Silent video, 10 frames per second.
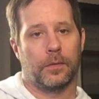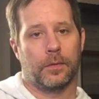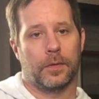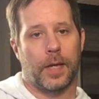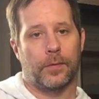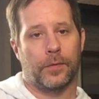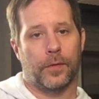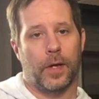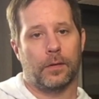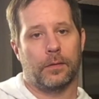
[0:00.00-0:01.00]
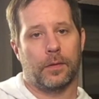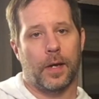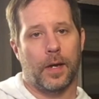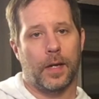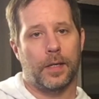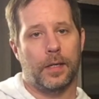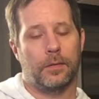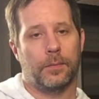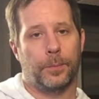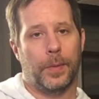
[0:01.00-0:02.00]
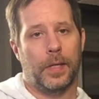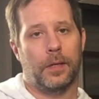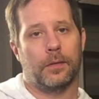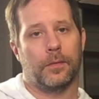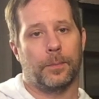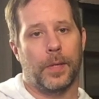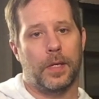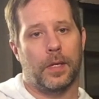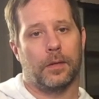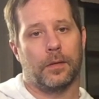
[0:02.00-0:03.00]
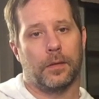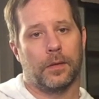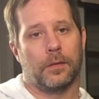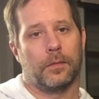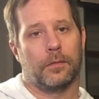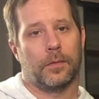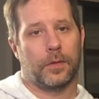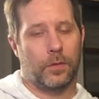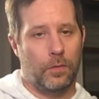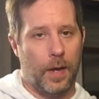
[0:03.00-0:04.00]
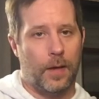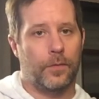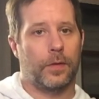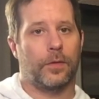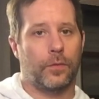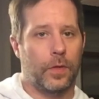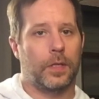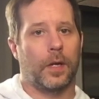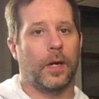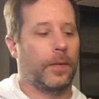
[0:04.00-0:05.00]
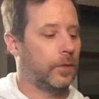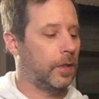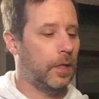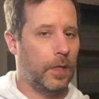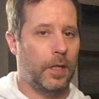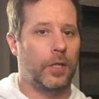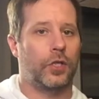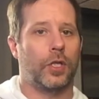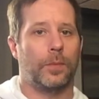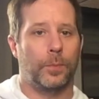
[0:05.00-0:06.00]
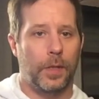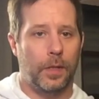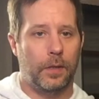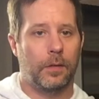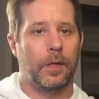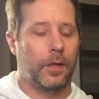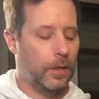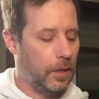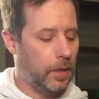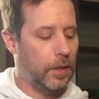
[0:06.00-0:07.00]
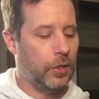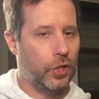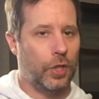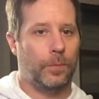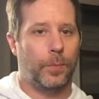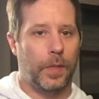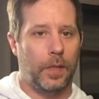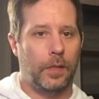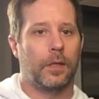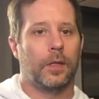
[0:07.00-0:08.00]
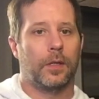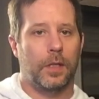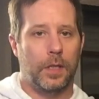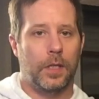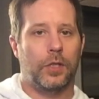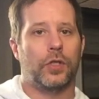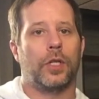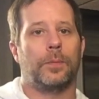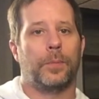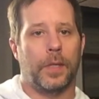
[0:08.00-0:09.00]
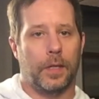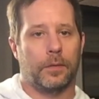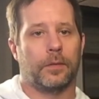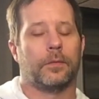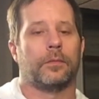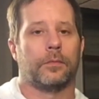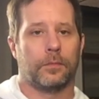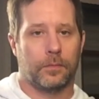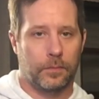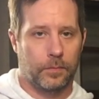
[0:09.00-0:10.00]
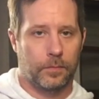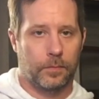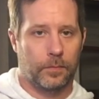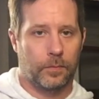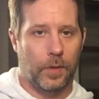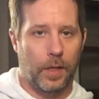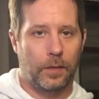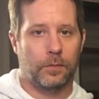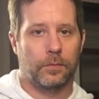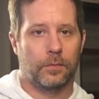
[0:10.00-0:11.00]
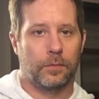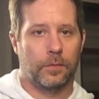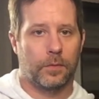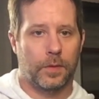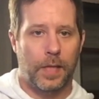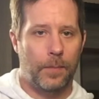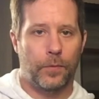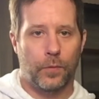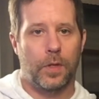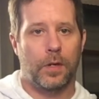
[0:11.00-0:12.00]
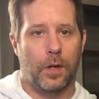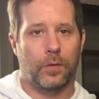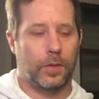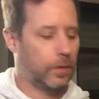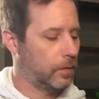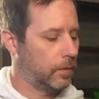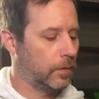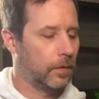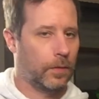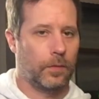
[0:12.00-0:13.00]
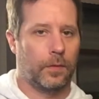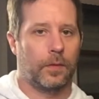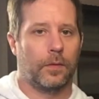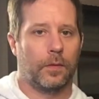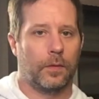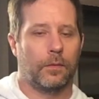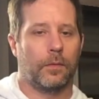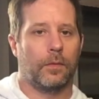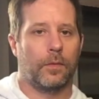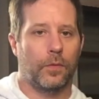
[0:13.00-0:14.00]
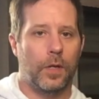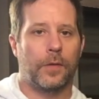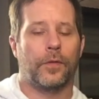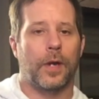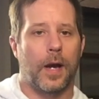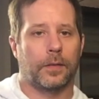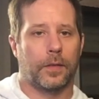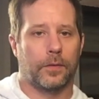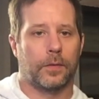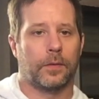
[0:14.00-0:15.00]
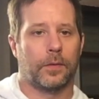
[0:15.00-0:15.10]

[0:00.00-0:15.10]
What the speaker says: Seventh fret, high E, B, pinky. So you have that three times. E, G, B, E, G, B, E, G, B. Right? Same three notes in three different octaves.